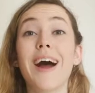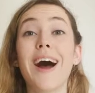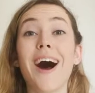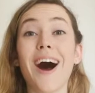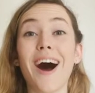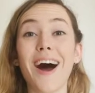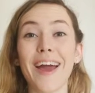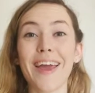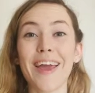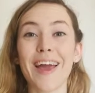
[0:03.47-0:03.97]

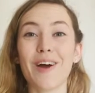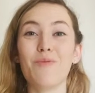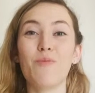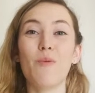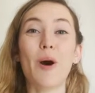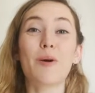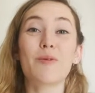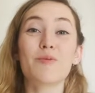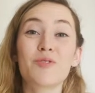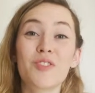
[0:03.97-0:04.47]
Hi and
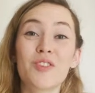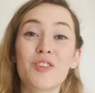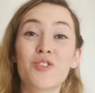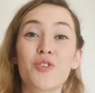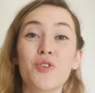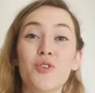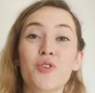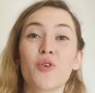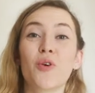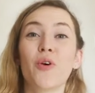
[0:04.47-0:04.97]
welcome to this
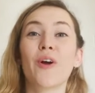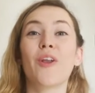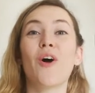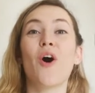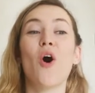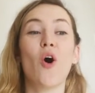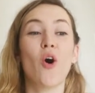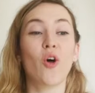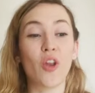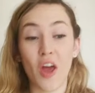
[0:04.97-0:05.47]
tutorial
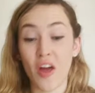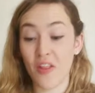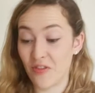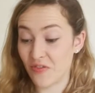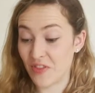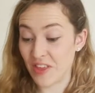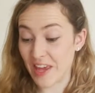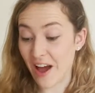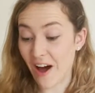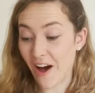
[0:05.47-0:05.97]
on
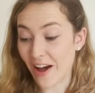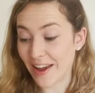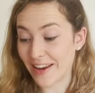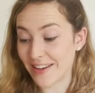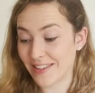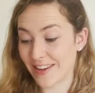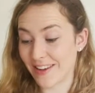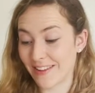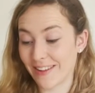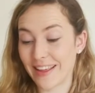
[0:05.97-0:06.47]
the
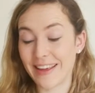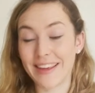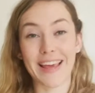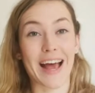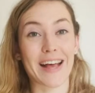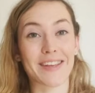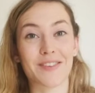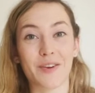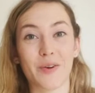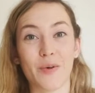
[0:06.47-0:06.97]
ideal
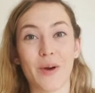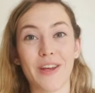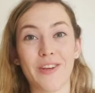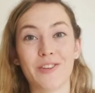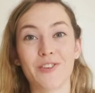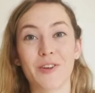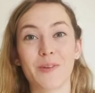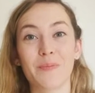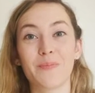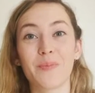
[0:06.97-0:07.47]
gas
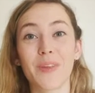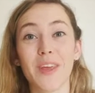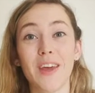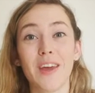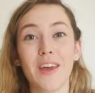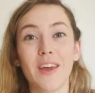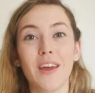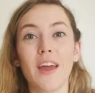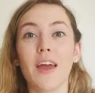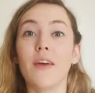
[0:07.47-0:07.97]
equation.
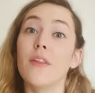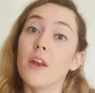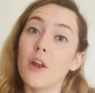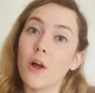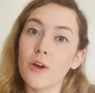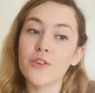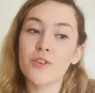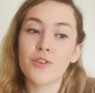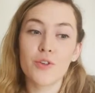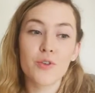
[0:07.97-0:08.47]
In the
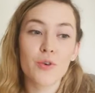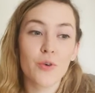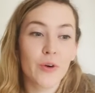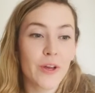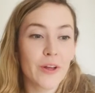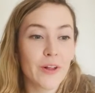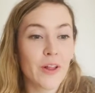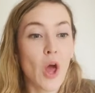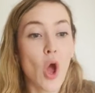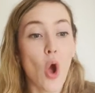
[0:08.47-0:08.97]
last
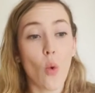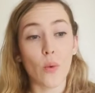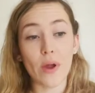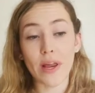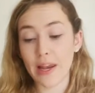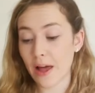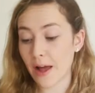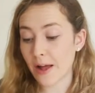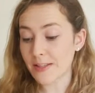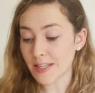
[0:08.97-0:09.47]
tutorial, we
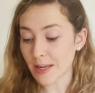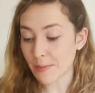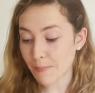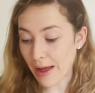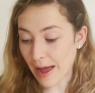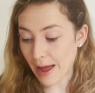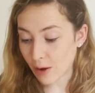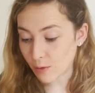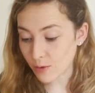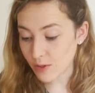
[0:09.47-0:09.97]
learnt
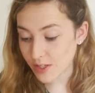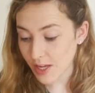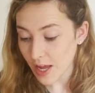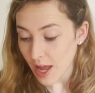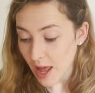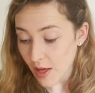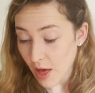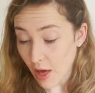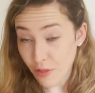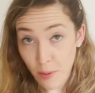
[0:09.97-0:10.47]
about
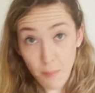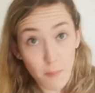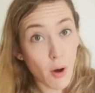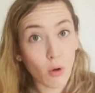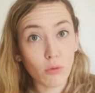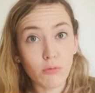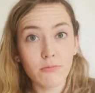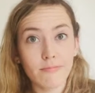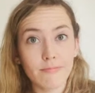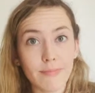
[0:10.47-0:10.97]
the
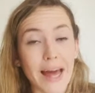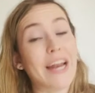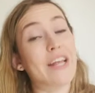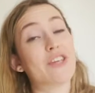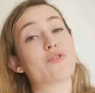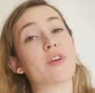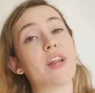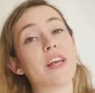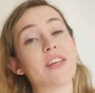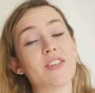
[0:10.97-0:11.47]
mole and
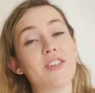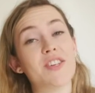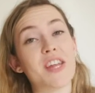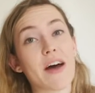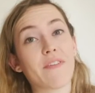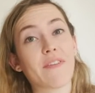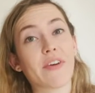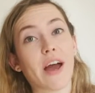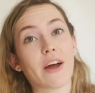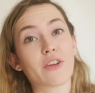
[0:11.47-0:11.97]
its relation to
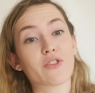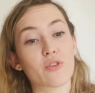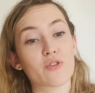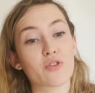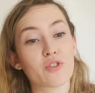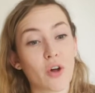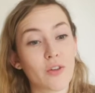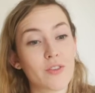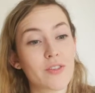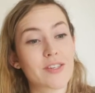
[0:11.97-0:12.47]
Avogadro's
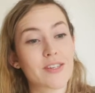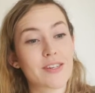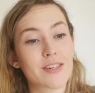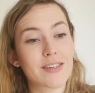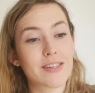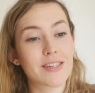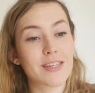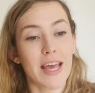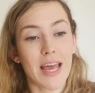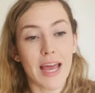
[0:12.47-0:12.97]

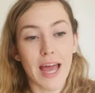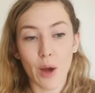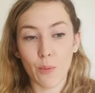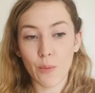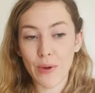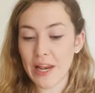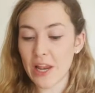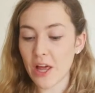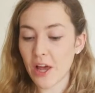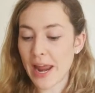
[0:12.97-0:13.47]
constant, and
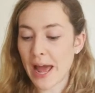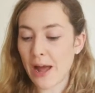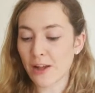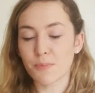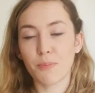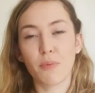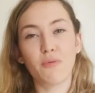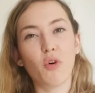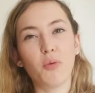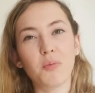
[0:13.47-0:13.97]
we learned how to
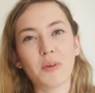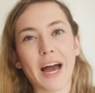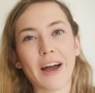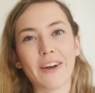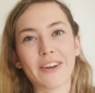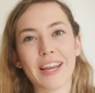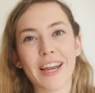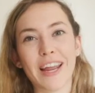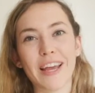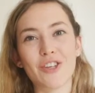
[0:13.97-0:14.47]
perform
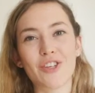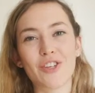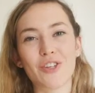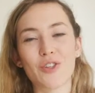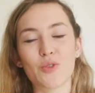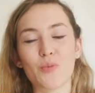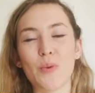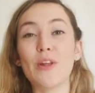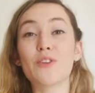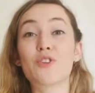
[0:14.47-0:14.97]

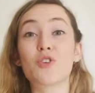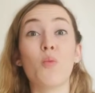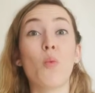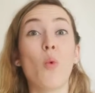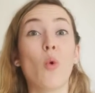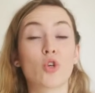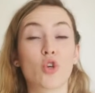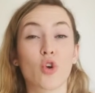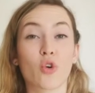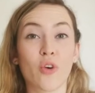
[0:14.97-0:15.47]
calculations. We looked at
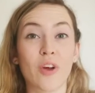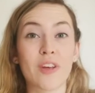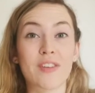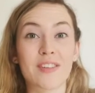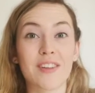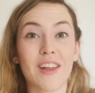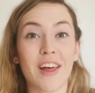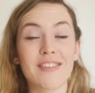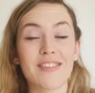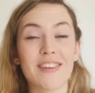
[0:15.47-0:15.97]
water
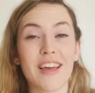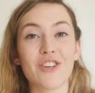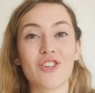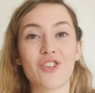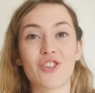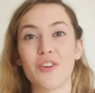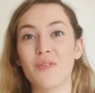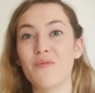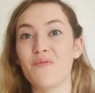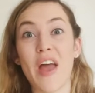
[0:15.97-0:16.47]

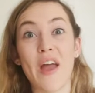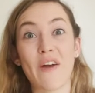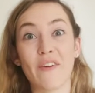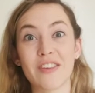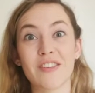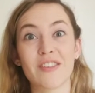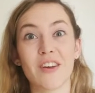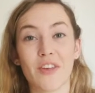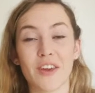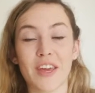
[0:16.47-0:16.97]
crystallization and
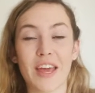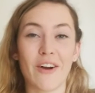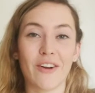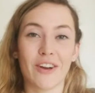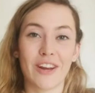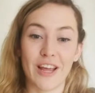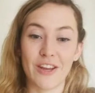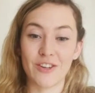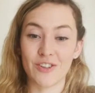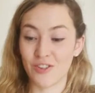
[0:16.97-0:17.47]
various other
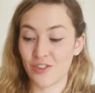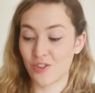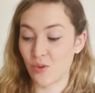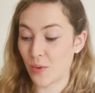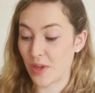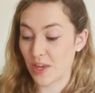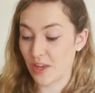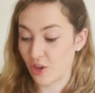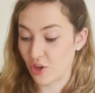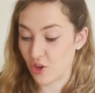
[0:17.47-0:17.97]
calculations that
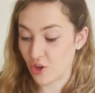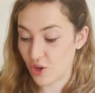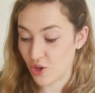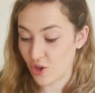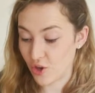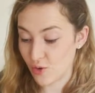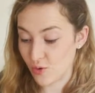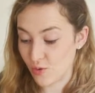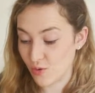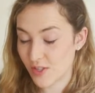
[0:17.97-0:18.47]
we can
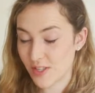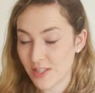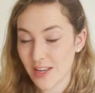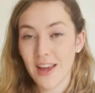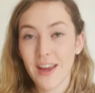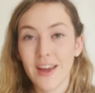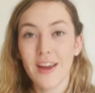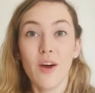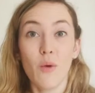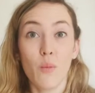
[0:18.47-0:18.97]
use
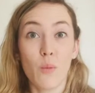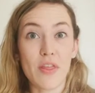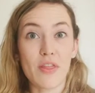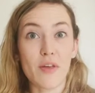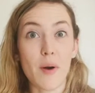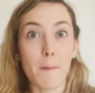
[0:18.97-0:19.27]
with